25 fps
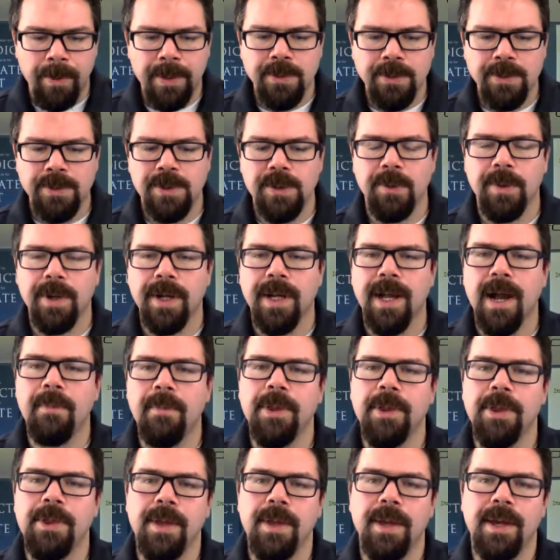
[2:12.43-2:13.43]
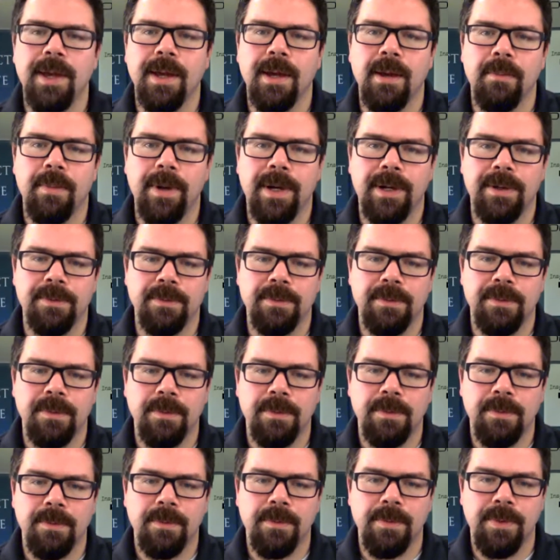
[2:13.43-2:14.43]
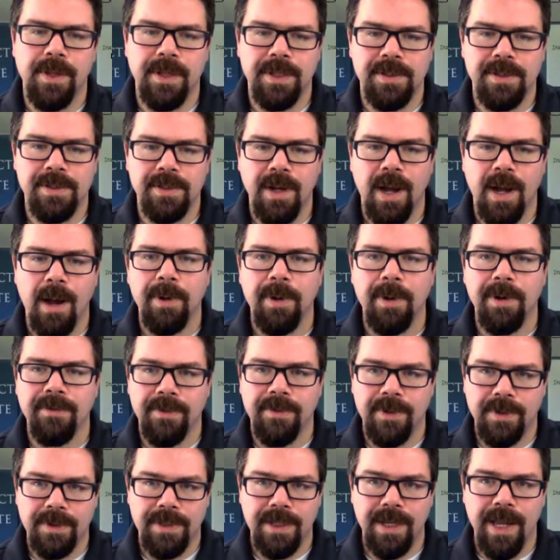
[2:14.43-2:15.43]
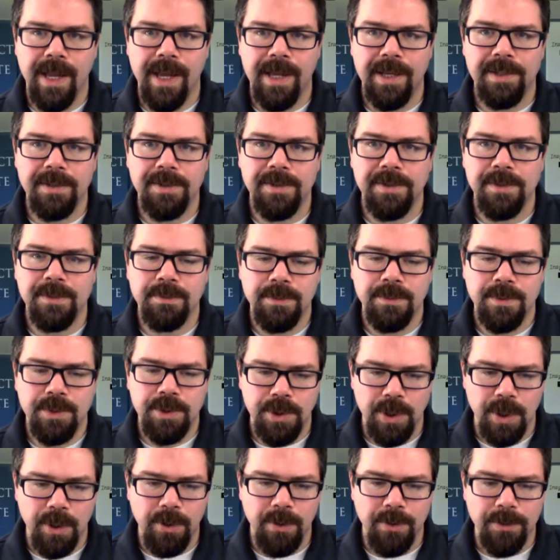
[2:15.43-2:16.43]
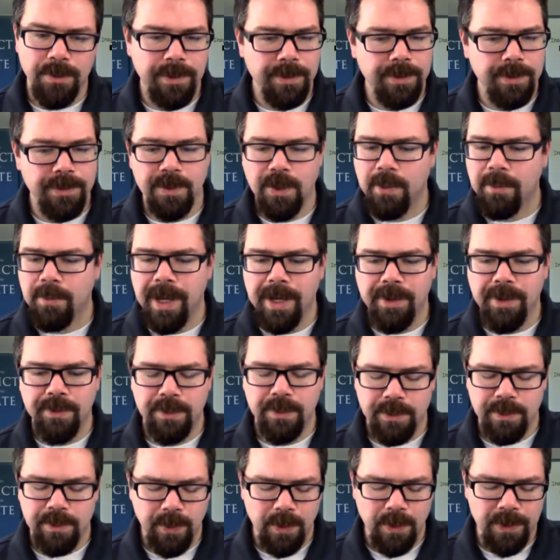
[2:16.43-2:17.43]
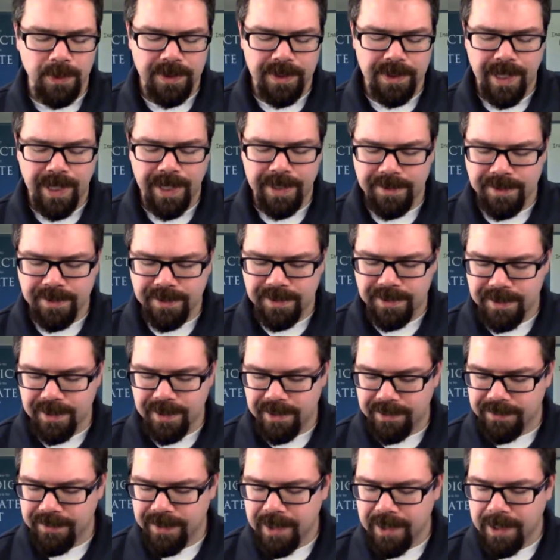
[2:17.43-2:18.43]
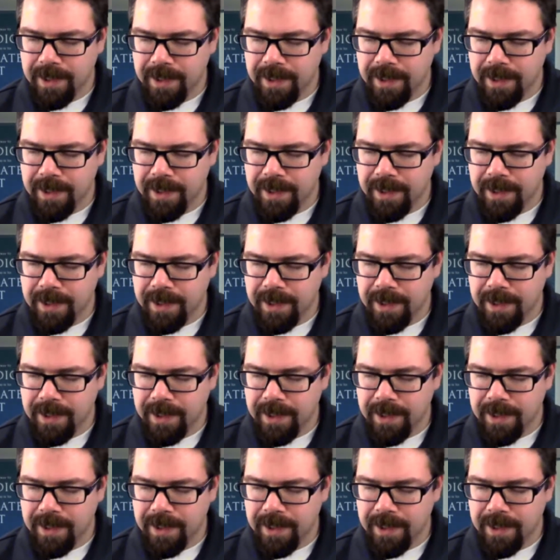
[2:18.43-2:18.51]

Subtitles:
So it got me thinking about this topic for today's show. I was going back through some old stats and stuff.